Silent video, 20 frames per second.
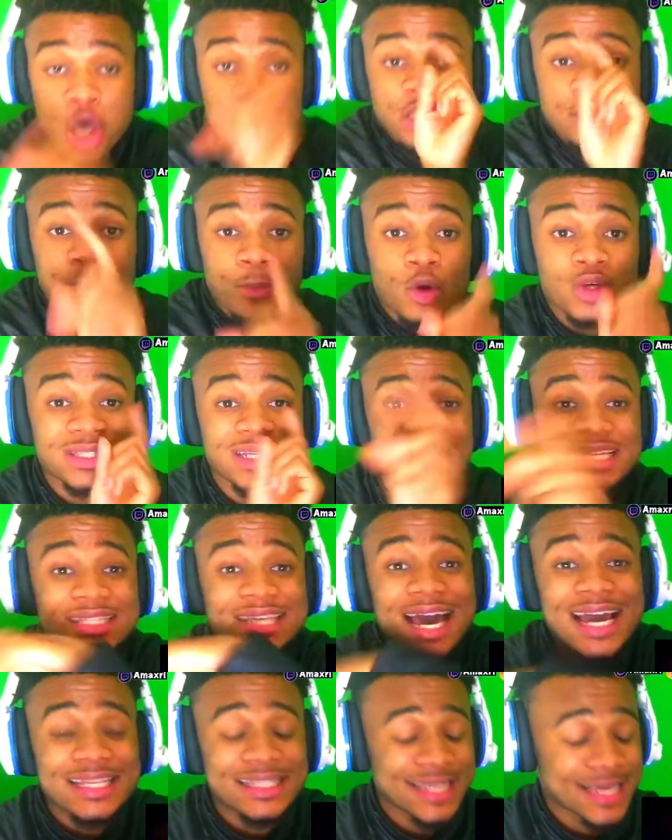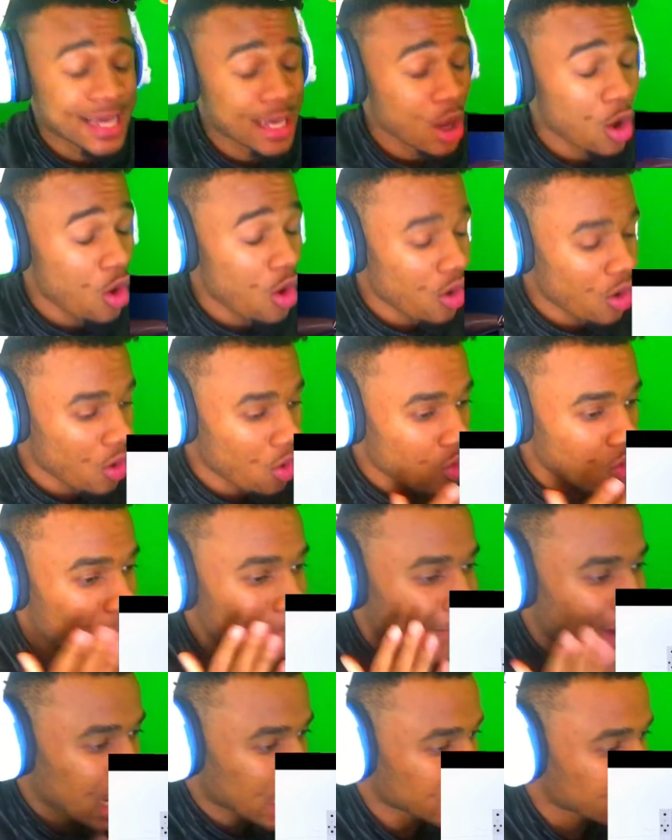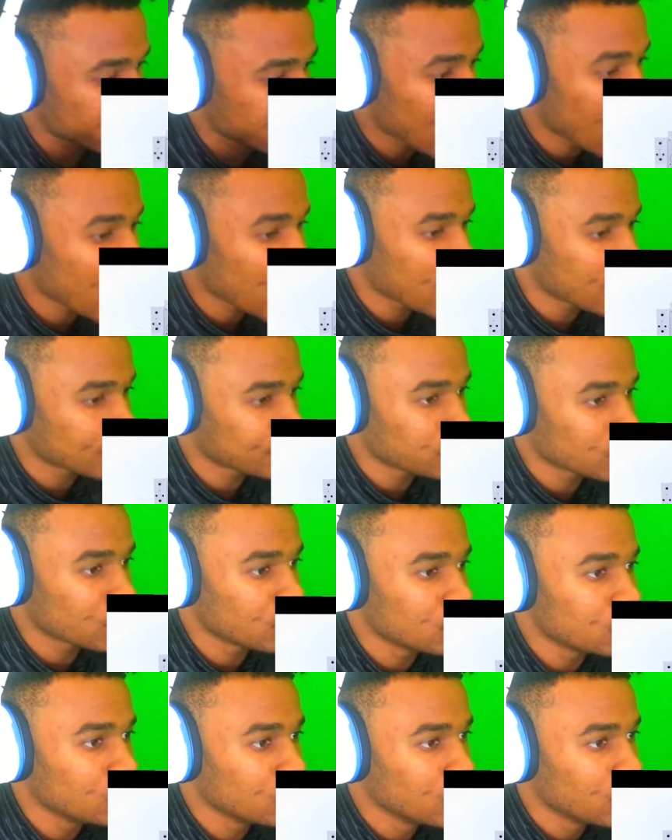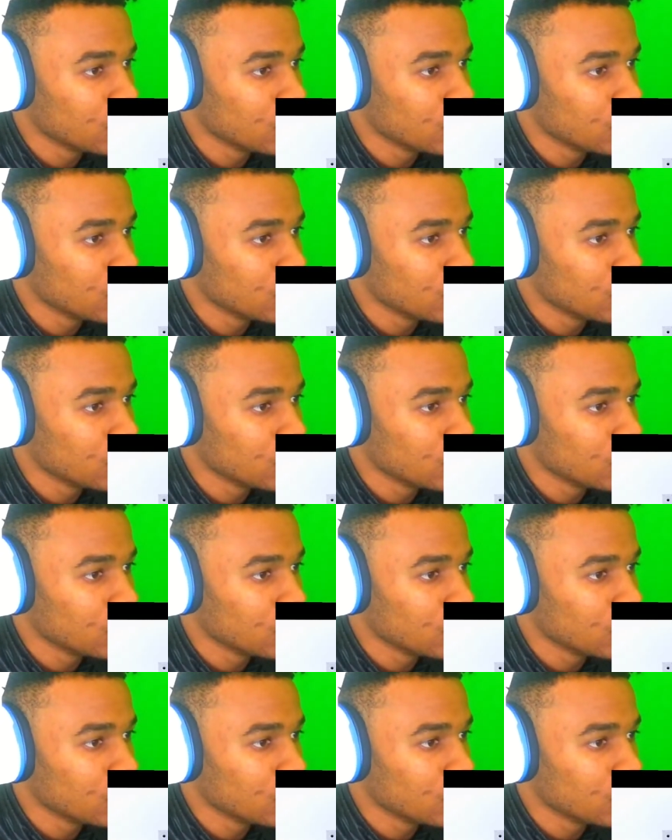Sports in a tight tail. Oh my god, bro.